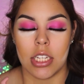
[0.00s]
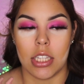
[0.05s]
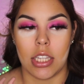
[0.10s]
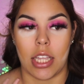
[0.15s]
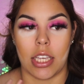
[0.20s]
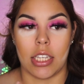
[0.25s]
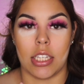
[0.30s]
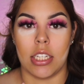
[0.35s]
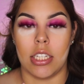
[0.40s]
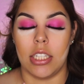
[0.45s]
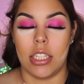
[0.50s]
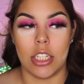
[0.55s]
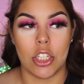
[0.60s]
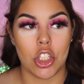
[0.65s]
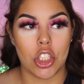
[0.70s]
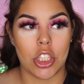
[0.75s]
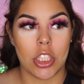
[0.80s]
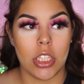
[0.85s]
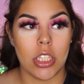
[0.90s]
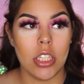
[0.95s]
like
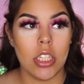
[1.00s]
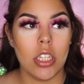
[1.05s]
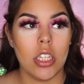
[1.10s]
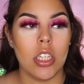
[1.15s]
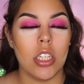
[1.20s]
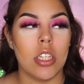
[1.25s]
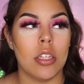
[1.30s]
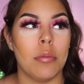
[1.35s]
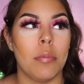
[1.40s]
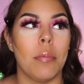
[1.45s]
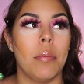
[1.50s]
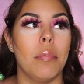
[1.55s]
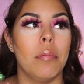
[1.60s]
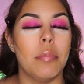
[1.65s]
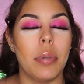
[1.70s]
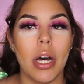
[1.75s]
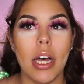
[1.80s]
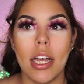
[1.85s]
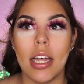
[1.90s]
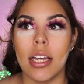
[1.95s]
glitter thing,
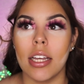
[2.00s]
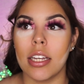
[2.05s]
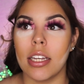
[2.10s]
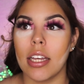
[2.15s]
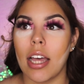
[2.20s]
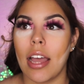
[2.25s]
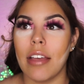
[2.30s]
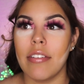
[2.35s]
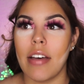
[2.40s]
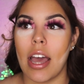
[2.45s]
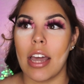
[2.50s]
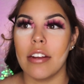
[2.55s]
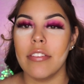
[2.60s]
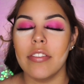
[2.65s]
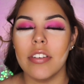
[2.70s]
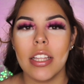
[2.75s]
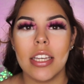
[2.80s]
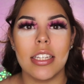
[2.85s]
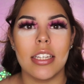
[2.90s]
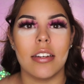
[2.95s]
but I've had it
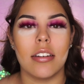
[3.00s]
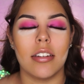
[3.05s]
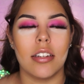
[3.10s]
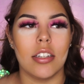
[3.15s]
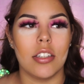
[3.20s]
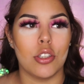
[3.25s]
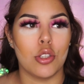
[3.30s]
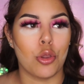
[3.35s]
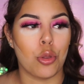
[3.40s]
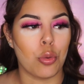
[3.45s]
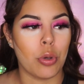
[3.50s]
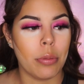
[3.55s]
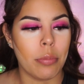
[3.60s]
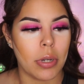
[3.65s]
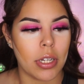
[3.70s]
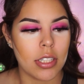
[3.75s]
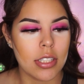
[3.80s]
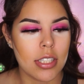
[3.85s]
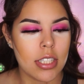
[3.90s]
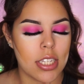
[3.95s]
for like 3
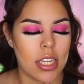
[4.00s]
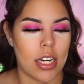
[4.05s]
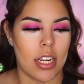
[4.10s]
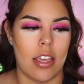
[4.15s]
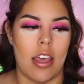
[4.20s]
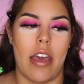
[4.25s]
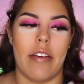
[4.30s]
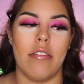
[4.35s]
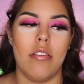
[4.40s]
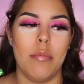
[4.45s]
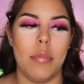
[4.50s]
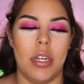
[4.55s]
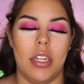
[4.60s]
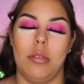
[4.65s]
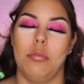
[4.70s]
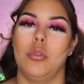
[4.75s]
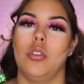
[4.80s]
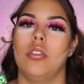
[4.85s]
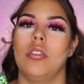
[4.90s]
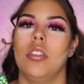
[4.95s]
months and I haven't been
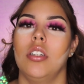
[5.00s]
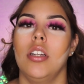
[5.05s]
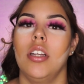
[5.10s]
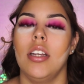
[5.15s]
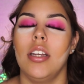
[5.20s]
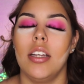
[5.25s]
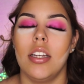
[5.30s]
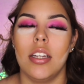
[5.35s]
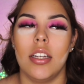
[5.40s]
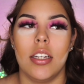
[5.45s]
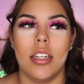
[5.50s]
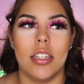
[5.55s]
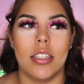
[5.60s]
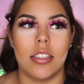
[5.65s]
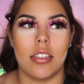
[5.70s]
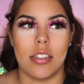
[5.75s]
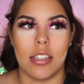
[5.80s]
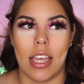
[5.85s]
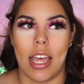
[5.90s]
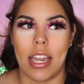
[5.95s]
able
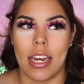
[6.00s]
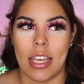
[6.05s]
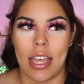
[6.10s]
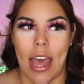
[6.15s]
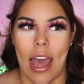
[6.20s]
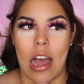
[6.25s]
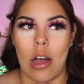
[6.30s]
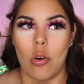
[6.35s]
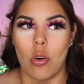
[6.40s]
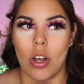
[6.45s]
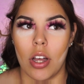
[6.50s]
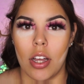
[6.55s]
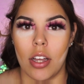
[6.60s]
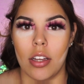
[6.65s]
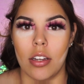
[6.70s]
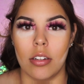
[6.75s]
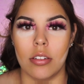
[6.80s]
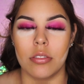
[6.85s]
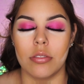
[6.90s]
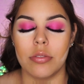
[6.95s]
to get it out
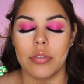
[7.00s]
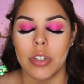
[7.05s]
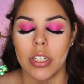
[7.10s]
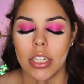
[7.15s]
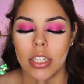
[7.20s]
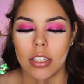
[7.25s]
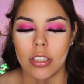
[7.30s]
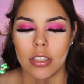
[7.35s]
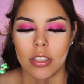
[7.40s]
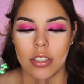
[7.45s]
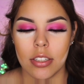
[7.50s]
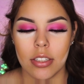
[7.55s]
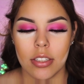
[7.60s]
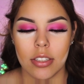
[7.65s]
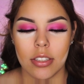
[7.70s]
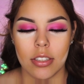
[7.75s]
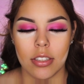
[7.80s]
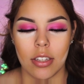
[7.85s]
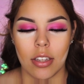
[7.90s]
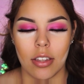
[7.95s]
of
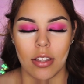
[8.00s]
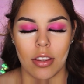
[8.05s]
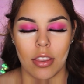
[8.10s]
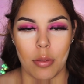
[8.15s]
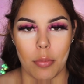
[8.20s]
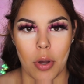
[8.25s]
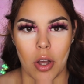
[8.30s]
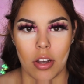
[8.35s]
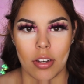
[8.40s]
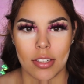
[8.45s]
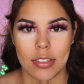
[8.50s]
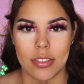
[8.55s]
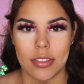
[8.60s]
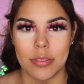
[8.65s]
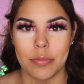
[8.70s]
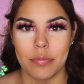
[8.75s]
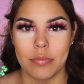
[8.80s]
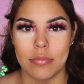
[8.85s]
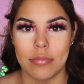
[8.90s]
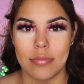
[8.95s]
the box.